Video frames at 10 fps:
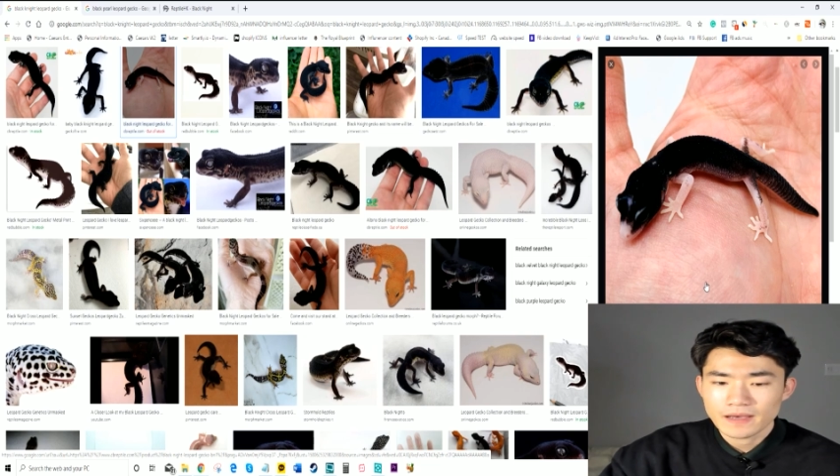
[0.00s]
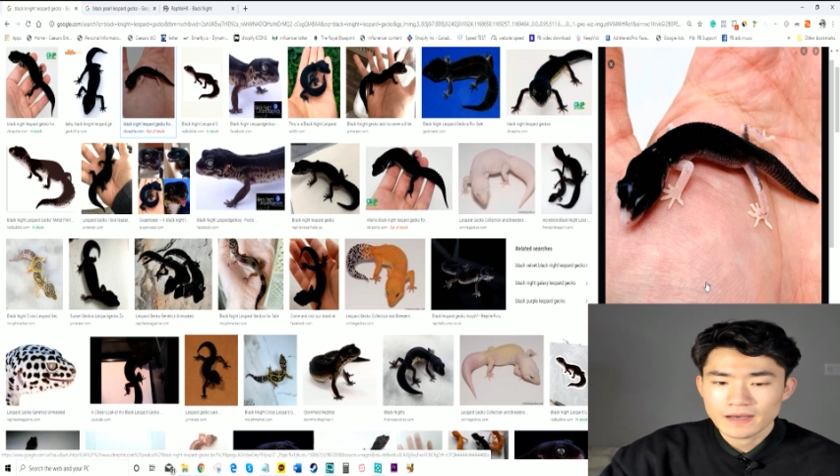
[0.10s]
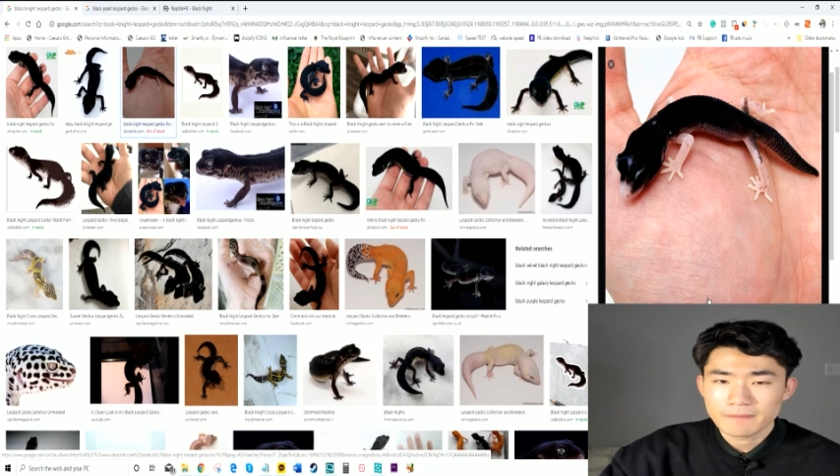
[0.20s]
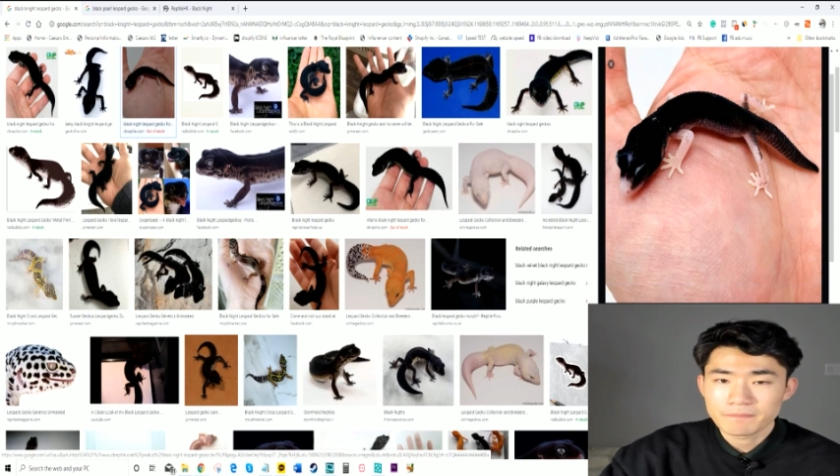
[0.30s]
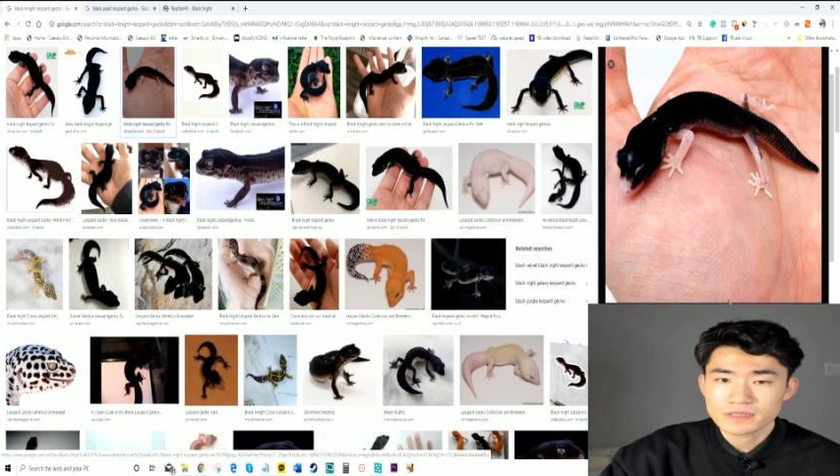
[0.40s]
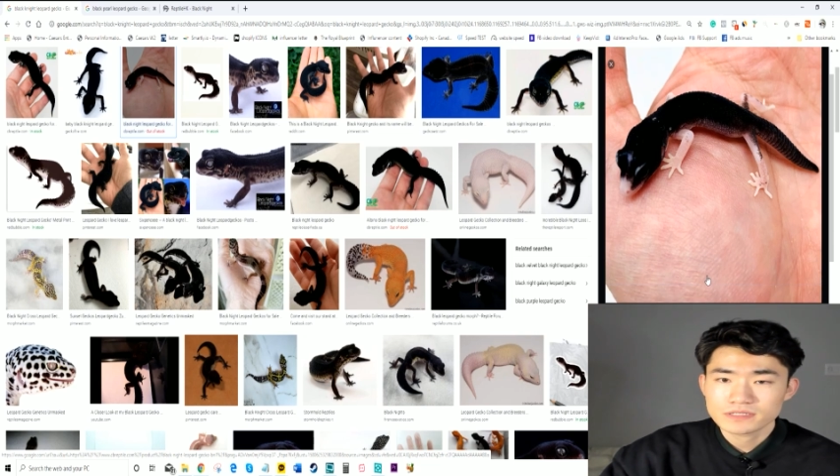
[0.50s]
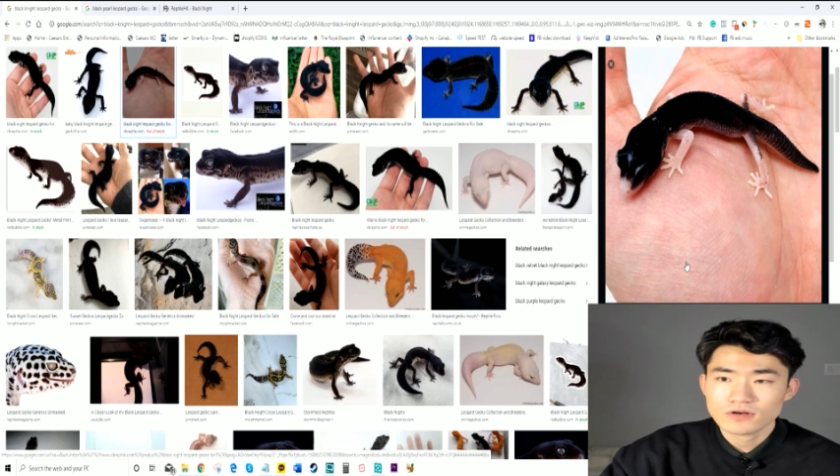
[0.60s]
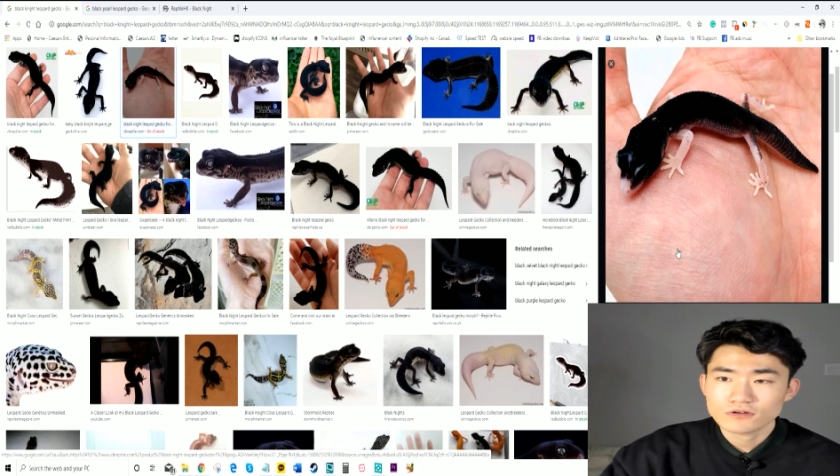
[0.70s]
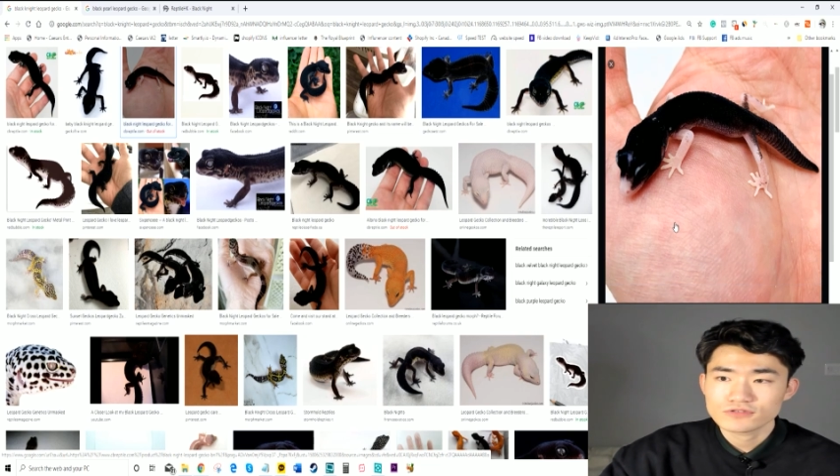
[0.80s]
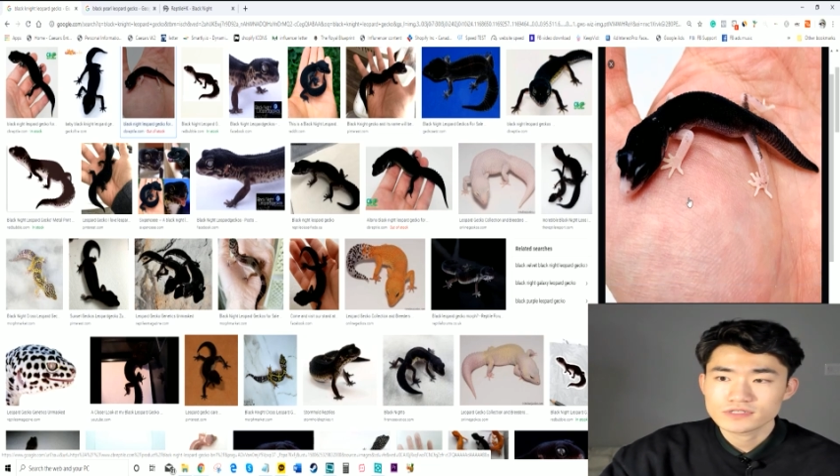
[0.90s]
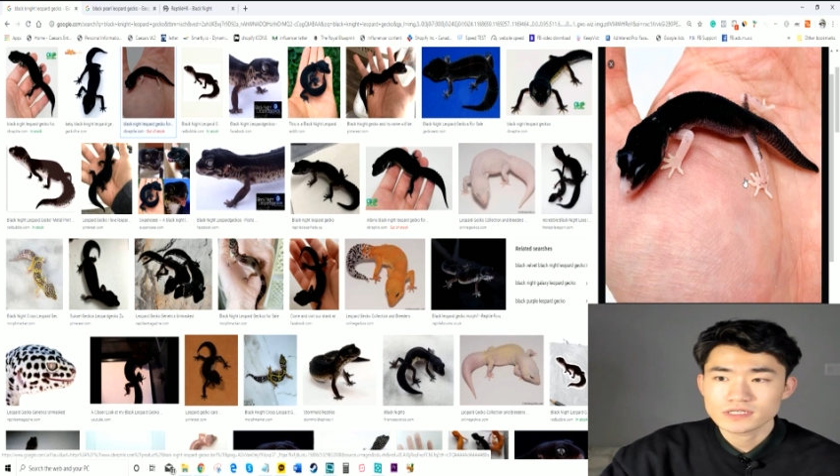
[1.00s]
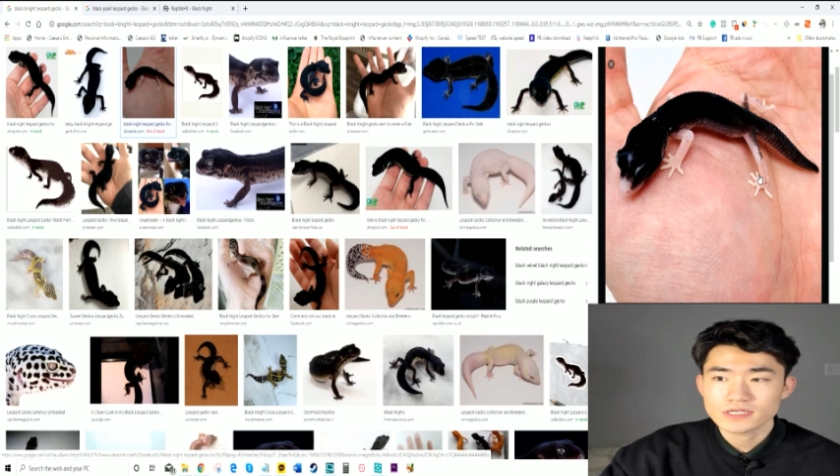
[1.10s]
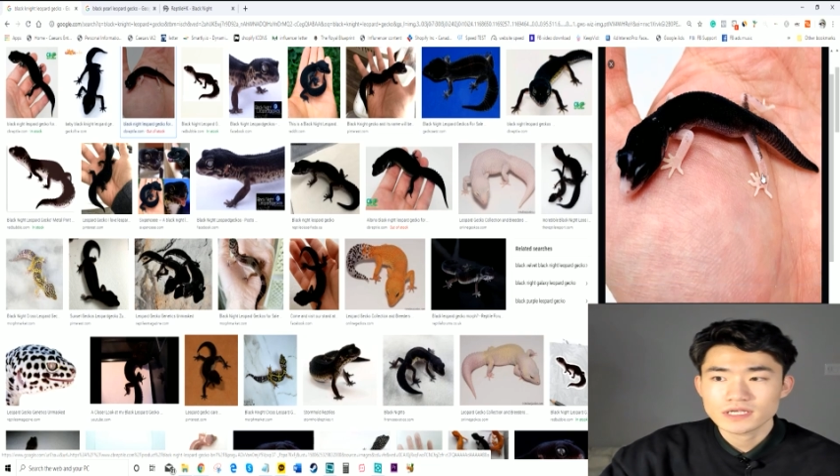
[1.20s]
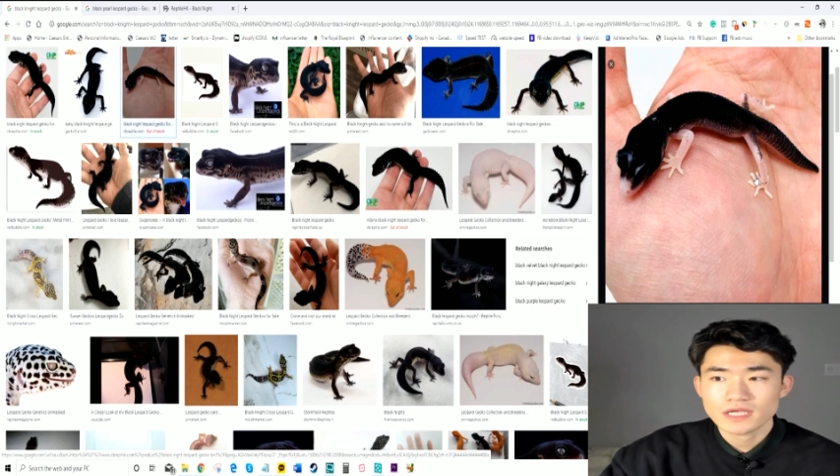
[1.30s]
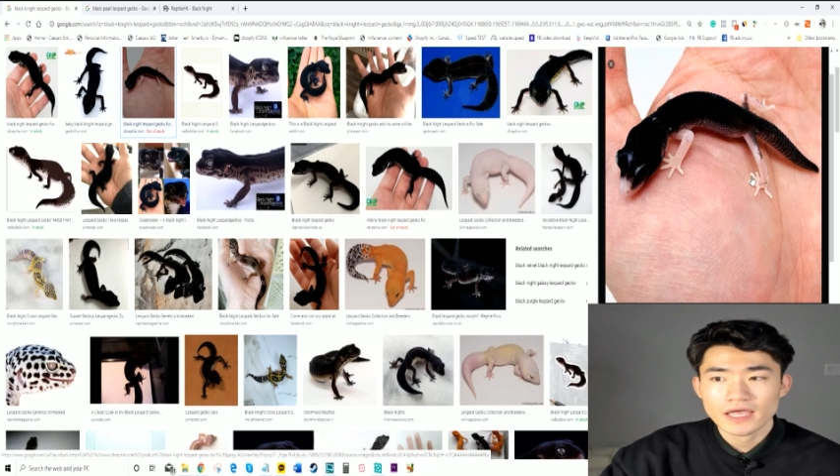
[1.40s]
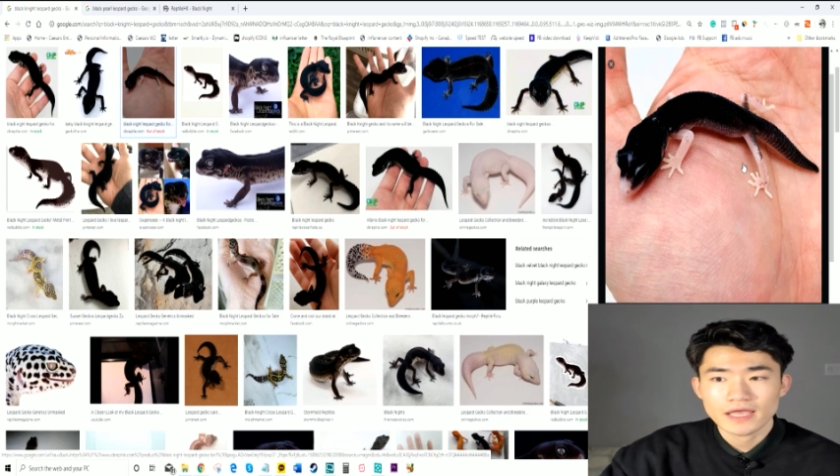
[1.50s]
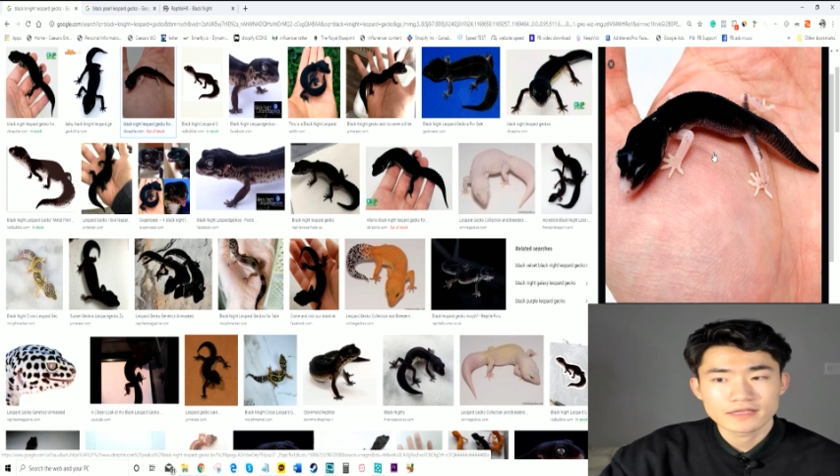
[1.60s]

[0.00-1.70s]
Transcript: But it's hard to see and